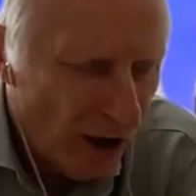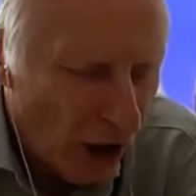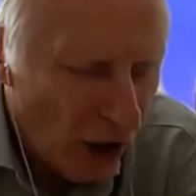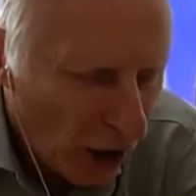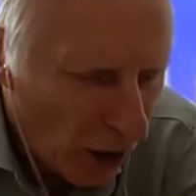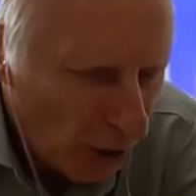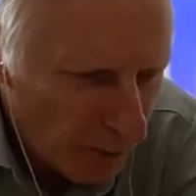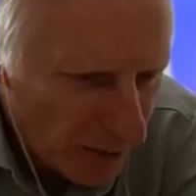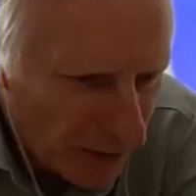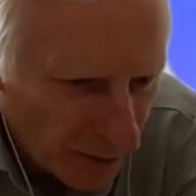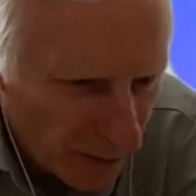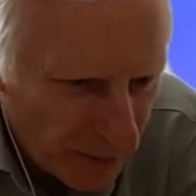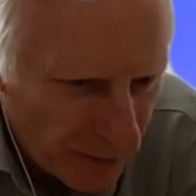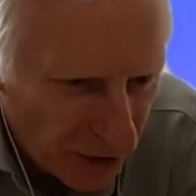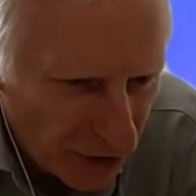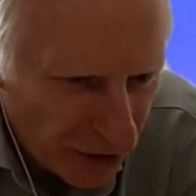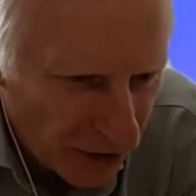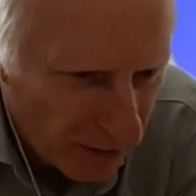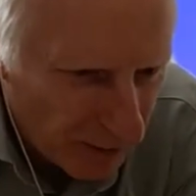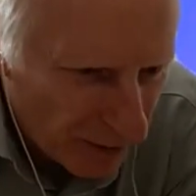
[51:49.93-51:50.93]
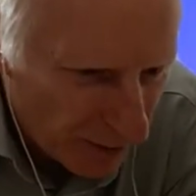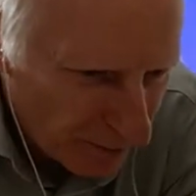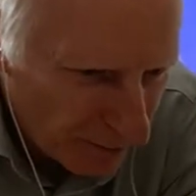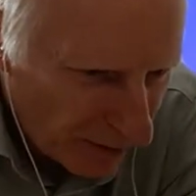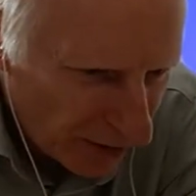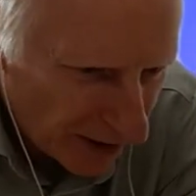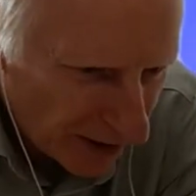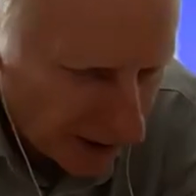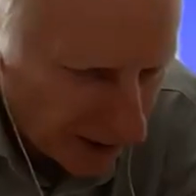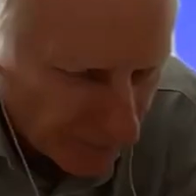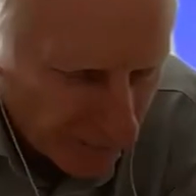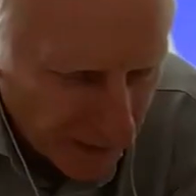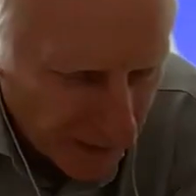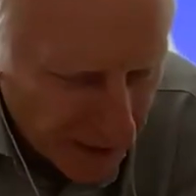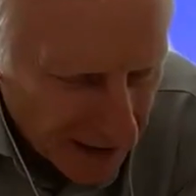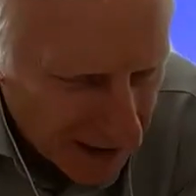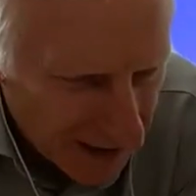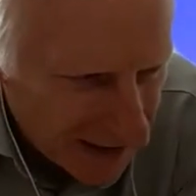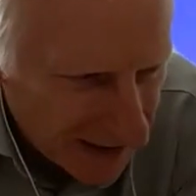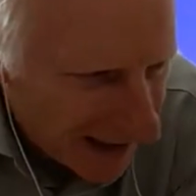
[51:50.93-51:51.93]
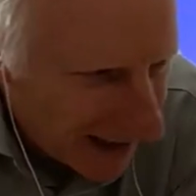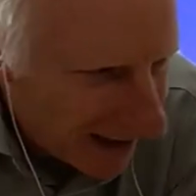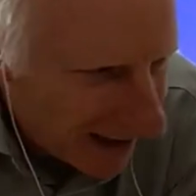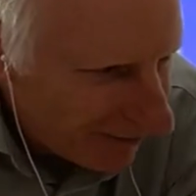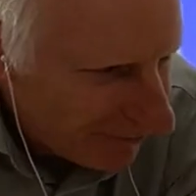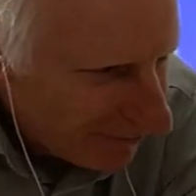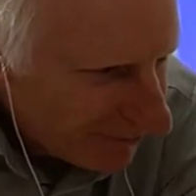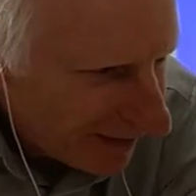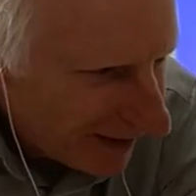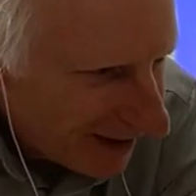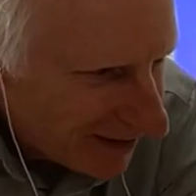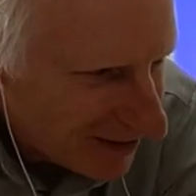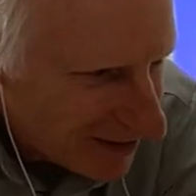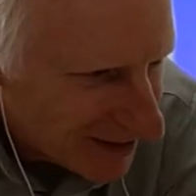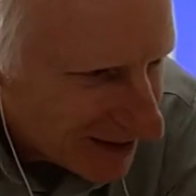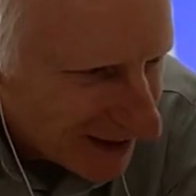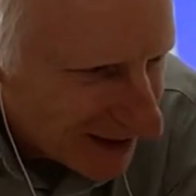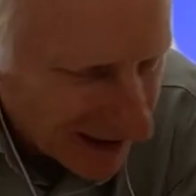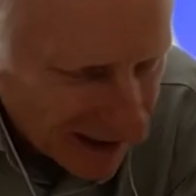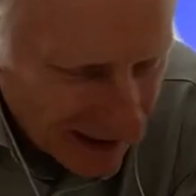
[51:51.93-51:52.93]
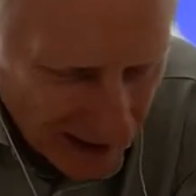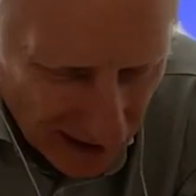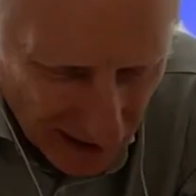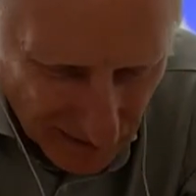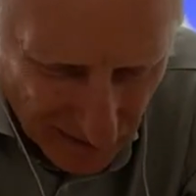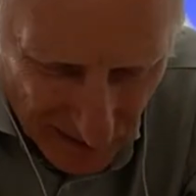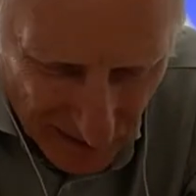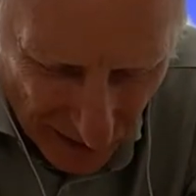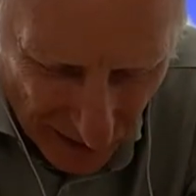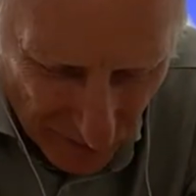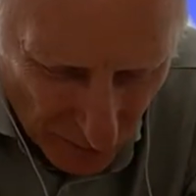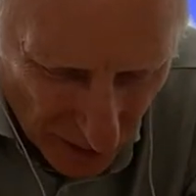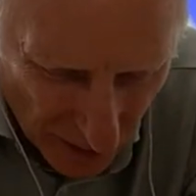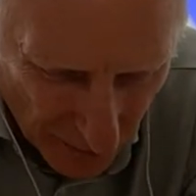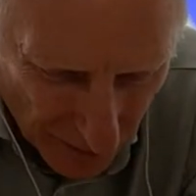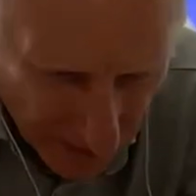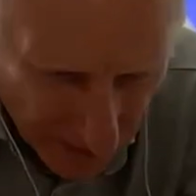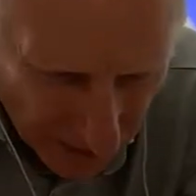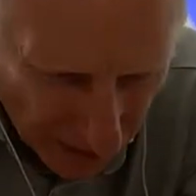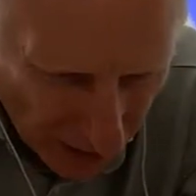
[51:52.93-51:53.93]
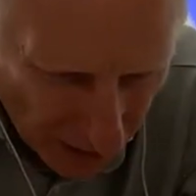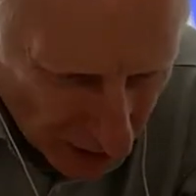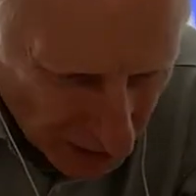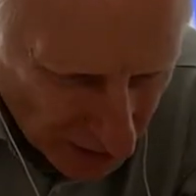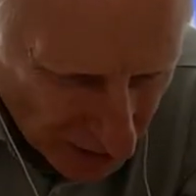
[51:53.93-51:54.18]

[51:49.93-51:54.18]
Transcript: open up a human body now interestingly I, I work with a lot of